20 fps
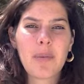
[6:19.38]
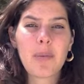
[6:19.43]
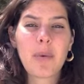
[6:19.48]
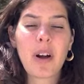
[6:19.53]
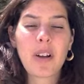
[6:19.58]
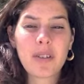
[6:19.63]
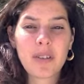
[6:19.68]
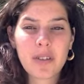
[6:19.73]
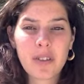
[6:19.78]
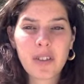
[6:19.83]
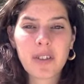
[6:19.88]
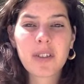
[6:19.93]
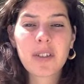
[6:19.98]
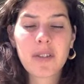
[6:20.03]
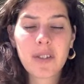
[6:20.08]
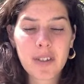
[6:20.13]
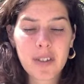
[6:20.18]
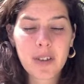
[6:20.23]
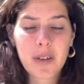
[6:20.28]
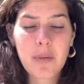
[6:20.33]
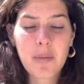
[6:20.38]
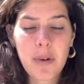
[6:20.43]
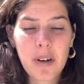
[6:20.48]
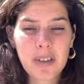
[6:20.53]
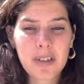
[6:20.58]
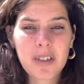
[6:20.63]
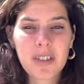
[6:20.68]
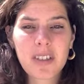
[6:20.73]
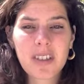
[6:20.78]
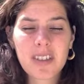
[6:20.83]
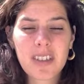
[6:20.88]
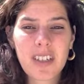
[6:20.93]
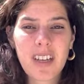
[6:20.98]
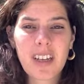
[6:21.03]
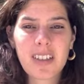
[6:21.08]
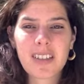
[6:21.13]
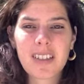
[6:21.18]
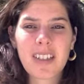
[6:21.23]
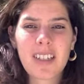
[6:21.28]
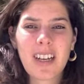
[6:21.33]
postures, physical postures, the
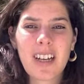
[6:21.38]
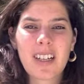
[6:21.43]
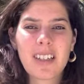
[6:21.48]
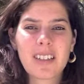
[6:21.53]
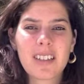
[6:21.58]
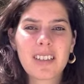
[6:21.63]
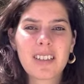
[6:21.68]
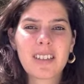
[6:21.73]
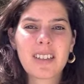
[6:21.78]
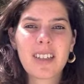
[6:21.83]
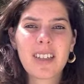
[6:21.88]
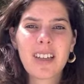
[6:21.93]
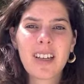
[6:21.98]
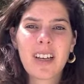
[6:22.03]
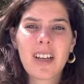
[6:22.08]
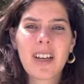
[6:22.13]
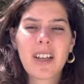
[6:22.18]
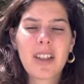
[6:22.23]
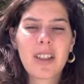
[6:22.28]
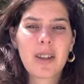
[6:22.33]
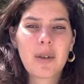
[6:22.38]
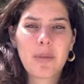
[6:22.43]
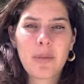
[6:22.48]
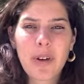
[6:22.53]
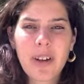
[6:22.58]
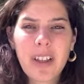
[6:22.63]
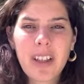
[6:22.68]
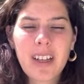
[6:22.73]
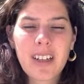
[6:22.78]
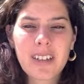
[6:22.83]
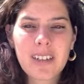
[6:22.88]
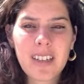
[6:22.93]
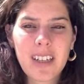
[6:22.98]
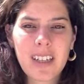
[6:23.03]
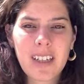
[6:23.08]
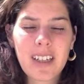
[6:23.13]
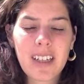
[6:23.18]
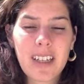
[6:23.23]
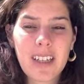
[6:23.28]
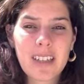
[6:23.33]
asanas, the breathing
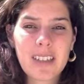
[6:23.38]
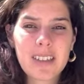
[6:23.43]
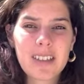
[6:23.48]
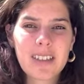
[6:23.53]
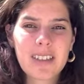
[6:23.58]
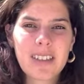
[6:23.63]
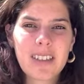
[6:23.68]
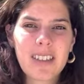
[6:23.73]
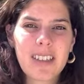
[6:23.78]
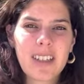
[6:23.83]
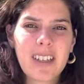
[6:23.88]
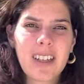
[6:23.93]
techniques,